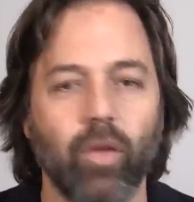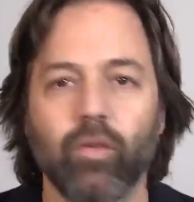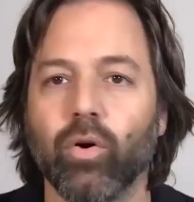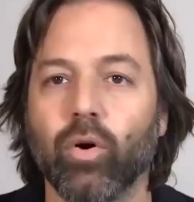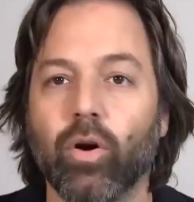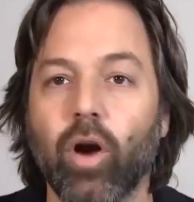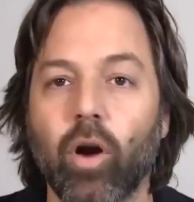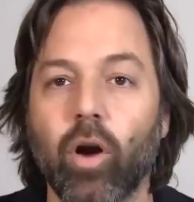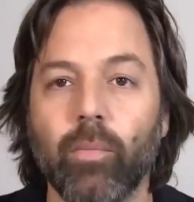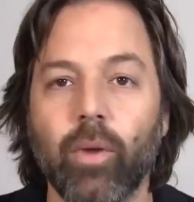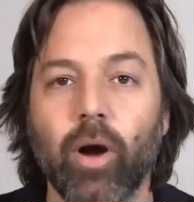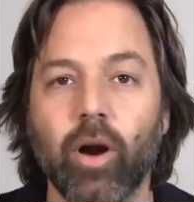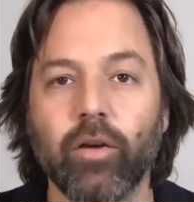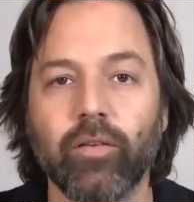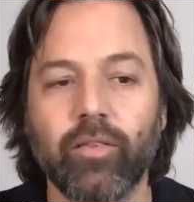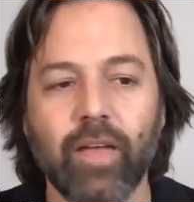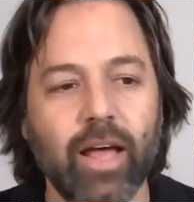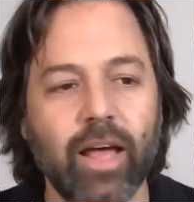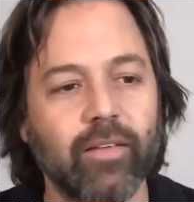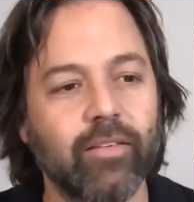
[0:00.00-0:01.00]
So Karl
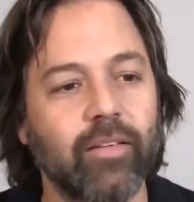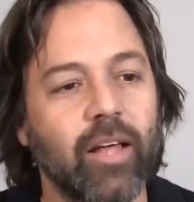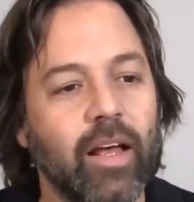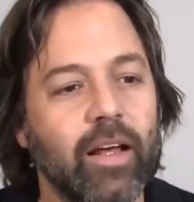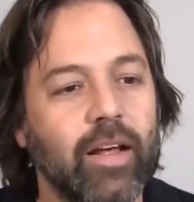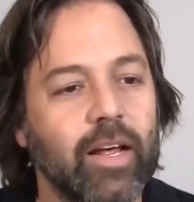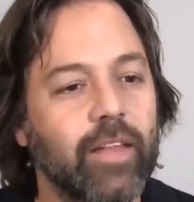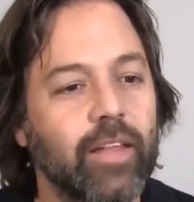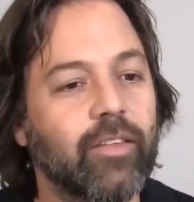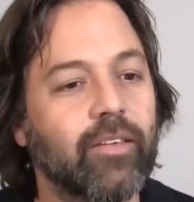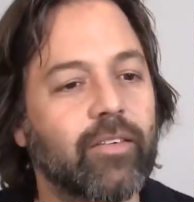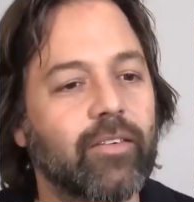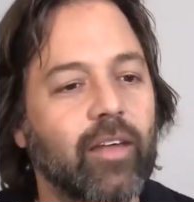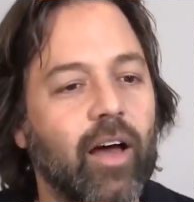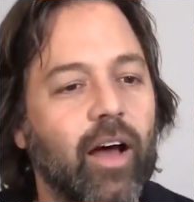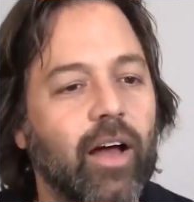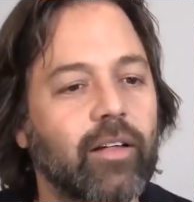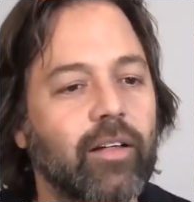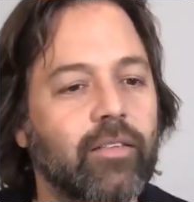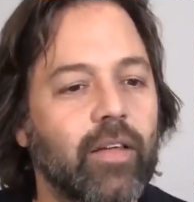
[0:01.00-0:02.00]
Marx says, in the
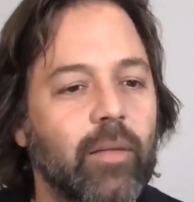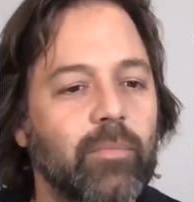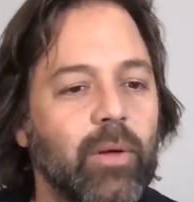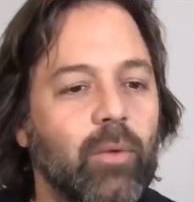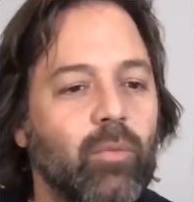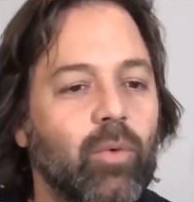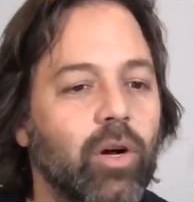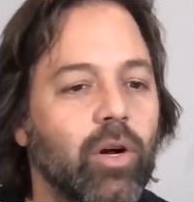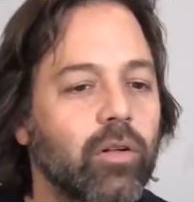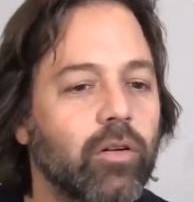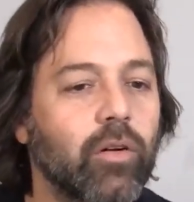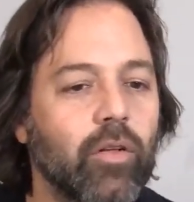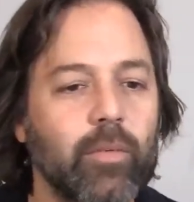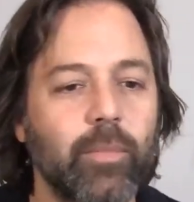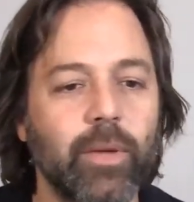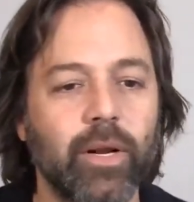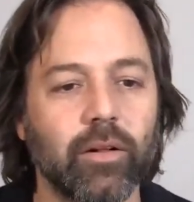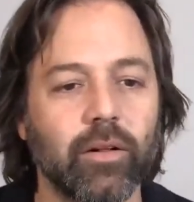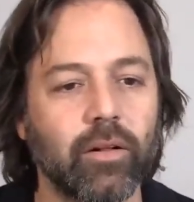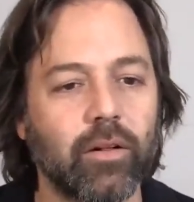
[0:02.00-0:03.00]
signs that bewilder
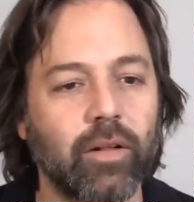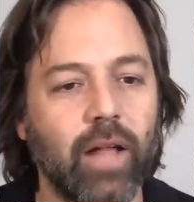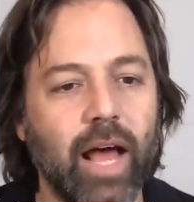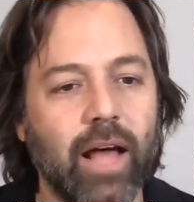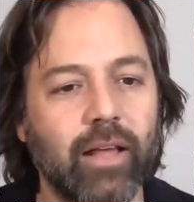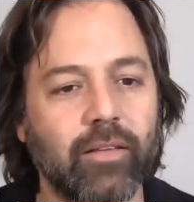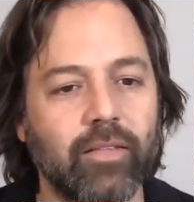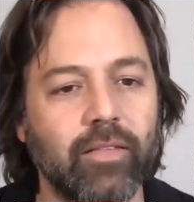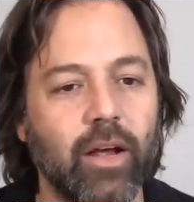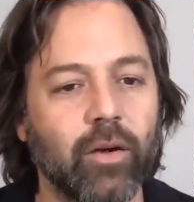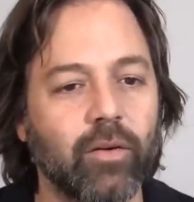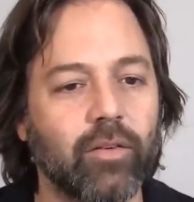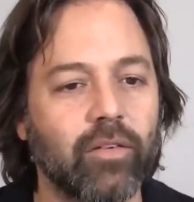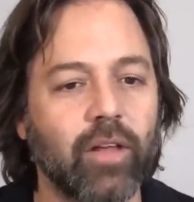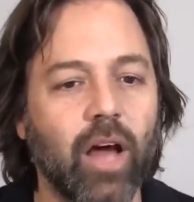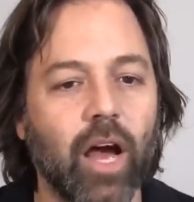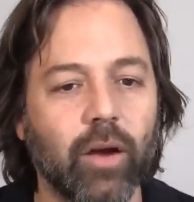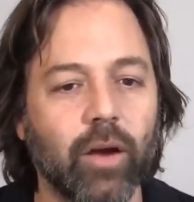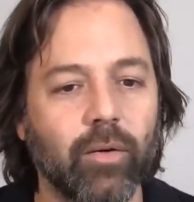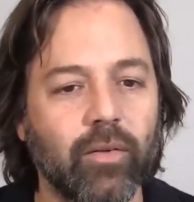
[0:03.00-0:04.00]
the middle class, the
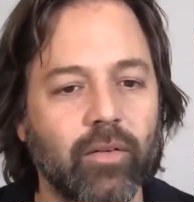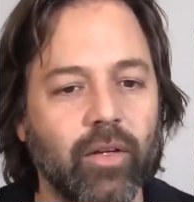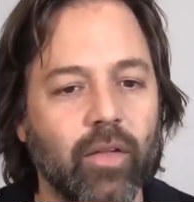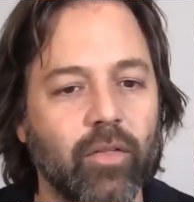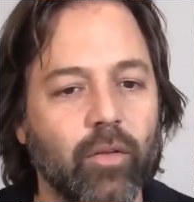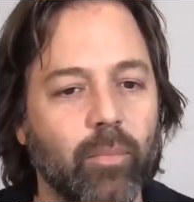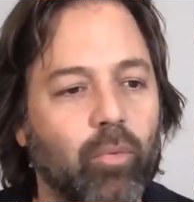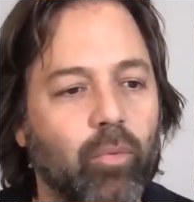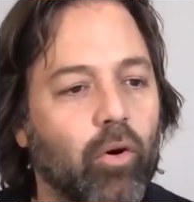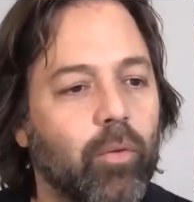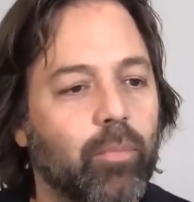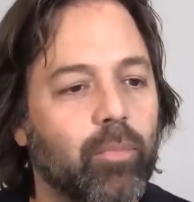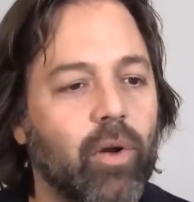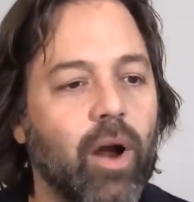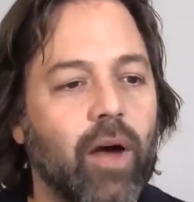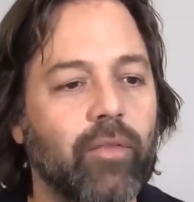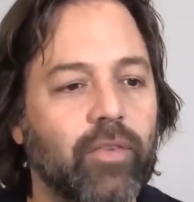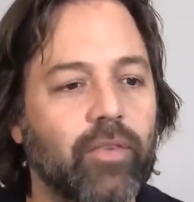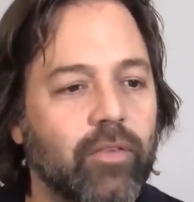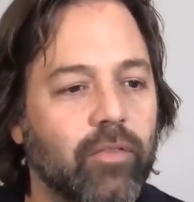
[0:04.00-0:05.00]
aristocracy, and the poor
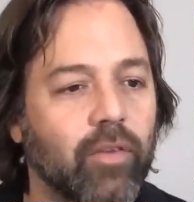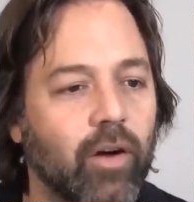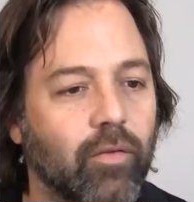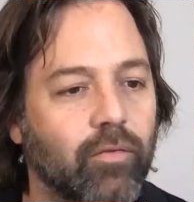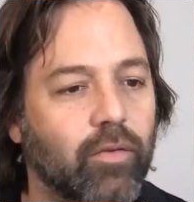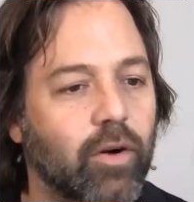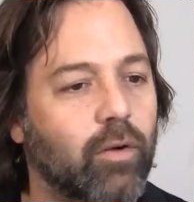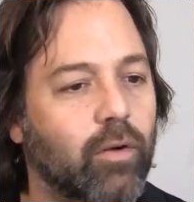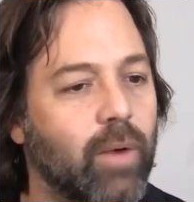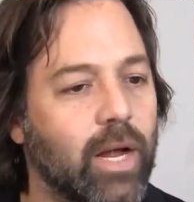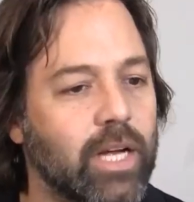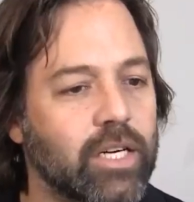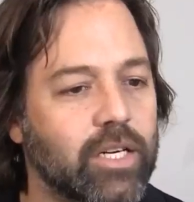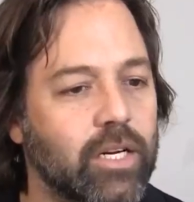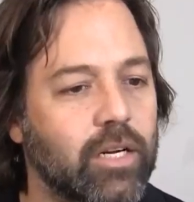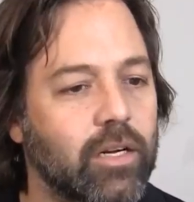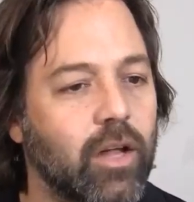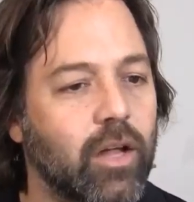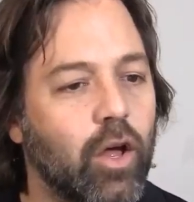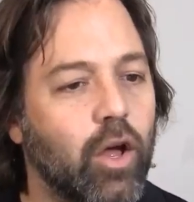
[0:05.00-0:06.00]
prophets of
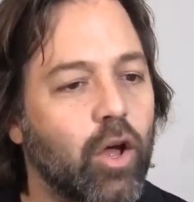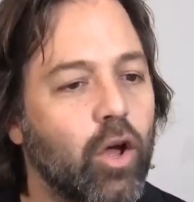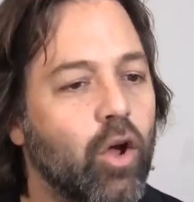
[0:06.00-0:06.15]
regression,